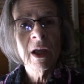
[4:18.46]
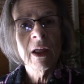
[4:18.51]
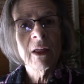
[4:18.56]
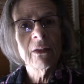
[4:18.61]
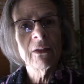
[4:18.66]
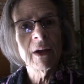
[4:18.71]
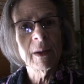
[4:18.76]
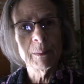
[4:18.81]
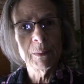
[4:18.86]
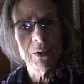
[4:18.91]

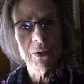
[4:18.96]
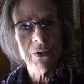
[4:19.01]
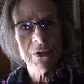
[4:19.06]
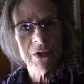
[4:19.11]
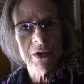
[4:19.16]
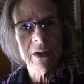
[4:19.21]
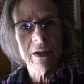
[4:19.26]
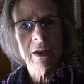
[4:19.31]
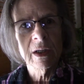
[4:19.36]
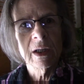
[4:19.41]
that
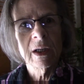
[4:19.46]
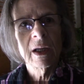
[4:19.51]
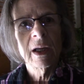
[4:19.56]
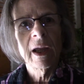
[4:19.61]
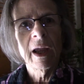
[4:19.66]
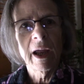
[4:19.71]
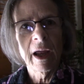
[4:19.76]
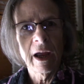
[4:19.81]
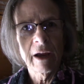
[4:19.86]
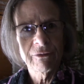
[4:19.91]
person
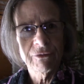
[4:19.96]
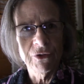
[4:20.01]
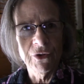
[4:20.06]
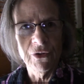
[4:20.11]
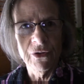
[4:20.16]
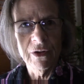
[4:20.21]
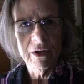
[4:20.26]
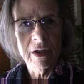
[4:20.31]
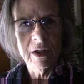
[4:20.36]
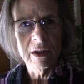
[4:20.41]
after
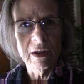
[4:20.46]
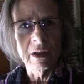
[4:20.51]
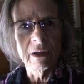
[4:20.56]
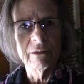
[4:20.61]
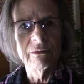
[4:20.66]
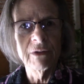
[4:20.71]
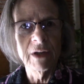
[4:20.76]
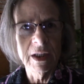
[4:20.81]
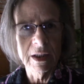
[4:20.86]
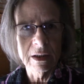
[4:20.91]
the
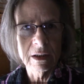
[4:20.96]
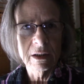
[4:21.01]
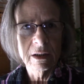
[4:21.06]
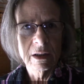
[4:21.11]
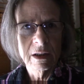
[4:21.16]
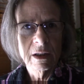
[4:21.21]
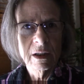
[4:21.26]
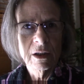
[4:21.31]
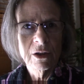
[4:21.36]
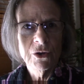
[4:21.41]
event
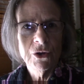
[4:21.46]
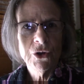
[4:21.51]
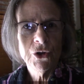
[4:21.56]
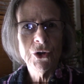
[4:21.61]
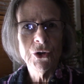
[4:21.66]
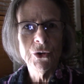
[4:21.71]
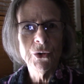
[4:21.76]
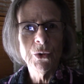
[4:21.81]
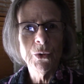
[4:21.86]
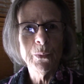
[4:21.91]

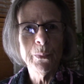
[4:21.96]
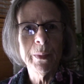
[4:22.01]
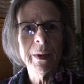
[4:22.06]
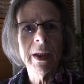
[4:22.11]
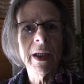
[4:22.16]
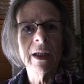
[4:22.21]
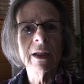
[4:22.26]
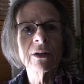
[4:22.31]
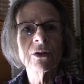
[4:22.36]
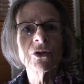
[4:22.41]
to
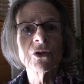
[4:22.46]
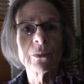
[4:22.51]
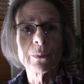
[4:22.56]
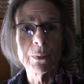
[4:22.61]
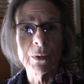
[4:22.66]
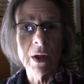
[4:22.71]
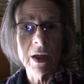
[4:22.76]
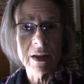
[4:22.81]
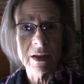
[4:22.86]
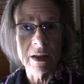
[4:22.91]
begin to
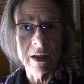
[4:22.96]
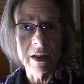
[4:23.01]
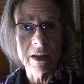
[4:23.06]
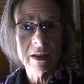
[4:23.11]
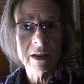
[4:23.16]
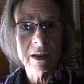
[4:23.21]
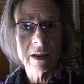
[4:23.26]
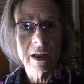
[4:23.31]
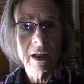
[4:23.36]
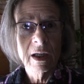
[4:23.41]

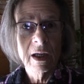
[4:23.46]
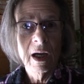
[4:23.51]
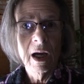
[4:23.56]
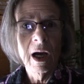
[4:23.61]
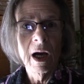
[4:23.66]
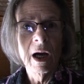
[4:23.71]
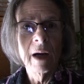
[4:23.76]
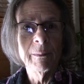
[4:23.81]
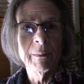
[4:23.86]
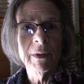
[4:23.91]
process.
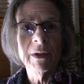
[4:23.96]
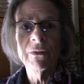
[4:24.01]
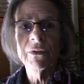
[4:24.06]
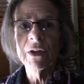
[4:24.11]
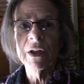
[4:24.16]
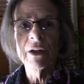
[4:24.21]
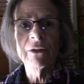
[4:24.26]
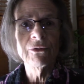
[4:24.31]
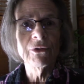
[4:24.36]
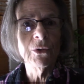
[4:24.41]

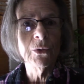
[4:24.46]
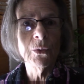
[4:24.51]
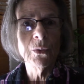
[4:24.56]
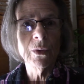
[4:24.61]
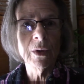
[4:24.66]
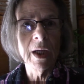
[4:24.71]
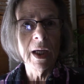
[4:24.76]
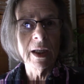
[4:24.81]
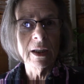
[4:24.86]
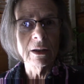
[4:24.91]
Even if you
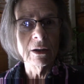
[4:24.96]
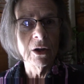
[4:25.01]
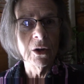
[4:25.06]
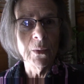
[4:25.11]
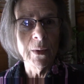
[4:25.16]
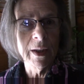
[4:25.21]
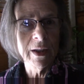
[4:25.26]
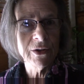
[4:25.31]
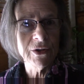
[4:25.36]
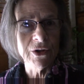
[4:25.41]
get
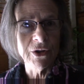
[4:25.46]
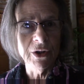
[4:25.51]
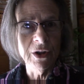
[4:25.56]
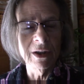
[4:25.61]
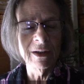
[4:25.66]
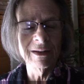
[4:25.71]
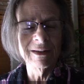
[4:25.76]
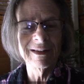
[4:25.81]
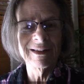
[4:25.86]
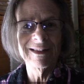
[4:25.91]
no answer
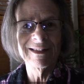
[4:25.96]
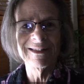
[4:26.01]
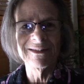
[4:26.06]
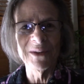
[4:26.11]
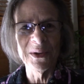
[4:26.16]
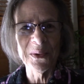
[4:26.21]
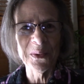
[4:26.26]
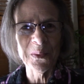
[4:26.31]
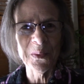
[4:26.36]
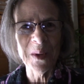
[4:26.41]

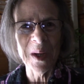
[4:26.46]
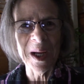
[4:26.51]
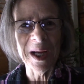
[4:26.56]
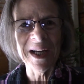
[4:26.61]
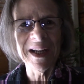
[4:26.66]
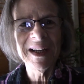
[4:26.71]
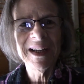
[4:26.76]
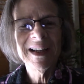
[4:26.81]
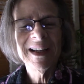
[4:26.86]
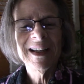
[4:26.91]
right
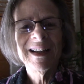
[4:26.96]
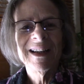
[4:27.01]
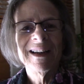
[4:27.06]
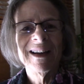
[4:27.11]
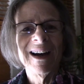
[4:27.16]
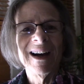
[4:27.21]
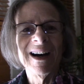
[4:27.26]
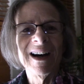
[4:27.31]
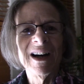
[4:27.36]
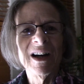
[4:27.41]
away,
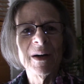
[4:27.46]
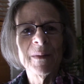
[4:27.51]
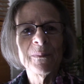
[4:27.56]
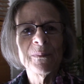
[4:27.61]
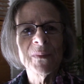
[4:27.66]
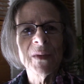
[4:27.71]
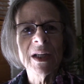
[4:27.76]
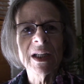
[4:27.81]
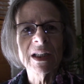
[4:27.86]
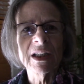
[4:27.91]

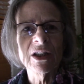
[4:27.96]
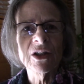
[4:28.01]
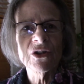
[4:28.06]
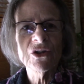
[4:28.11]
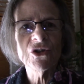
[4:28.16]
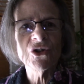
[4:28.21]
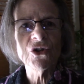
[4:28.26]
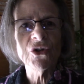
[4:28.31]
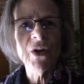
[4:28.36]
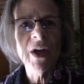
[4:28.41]
at
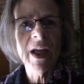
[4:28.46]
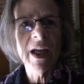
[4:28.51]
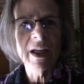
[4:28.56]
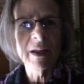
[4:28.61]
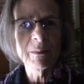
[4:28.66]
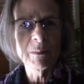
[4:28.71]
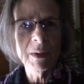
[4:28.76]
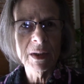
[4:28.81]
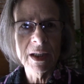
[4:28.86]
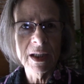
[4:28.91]
least your
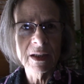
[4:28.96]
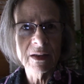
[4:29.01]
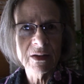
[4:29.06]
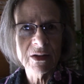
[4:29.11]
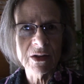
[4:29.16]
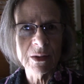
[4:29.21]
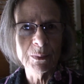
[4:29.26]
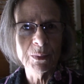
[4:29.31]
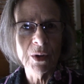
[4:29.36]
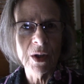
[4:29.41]
head
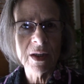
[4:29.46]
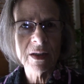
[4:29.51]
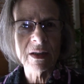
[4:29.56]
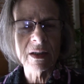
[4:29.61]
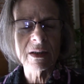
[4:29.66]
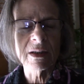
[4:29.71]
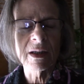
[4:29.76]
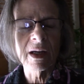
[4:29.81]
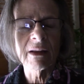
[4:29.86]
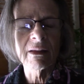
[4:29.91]
begins the
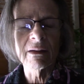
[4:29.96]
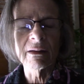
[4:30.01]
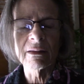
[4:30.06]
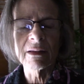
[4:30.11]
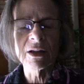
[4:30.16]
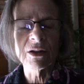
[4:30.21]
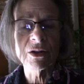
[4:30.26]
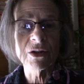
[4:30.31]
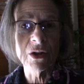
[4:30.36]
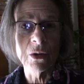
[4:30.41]
process, and I think
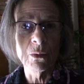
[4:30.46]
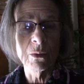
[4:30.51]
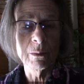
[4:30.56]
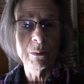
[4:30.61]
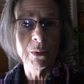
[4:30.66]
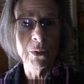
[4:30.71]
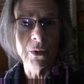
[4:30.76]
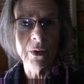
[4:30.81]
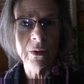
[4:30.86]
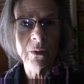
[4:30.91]
that's so
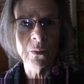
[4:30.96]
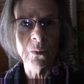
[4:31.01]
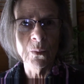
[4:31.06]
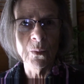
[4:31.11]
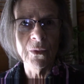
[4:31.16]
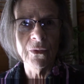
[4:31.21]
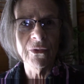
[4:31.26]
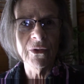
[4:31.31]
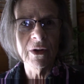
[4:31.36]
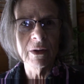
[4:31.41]
important
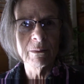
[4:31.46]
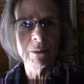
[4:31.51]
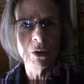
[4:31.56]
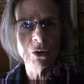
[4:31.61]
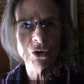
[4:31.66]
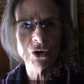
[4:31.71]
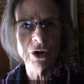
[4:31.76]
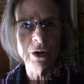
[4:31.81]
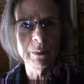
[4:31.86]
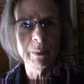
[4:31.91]
with the
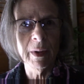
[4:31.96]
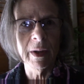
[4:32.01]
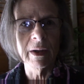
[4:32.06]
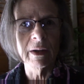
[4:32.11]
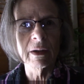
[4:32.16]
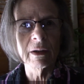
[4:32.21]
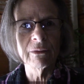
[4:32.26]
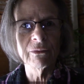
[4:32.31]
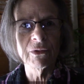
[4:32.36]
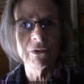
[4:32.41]
emotional
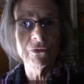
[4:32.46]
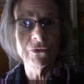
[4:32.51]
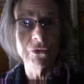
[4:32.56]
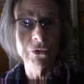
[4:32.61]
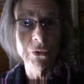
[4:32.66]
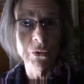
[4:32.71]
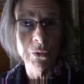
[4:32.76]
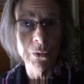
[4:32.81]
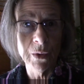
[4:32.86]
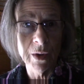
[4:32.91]
part of the
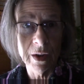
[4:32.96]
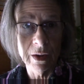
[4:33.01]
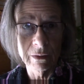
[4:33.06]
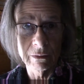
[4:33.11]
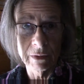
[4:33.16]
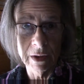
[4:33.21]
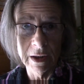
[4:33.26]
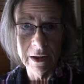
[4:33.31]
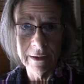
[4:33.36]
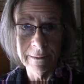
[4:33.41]
food,
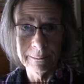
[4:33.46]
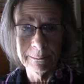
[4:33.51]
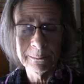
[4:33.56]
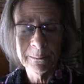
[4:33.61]
right?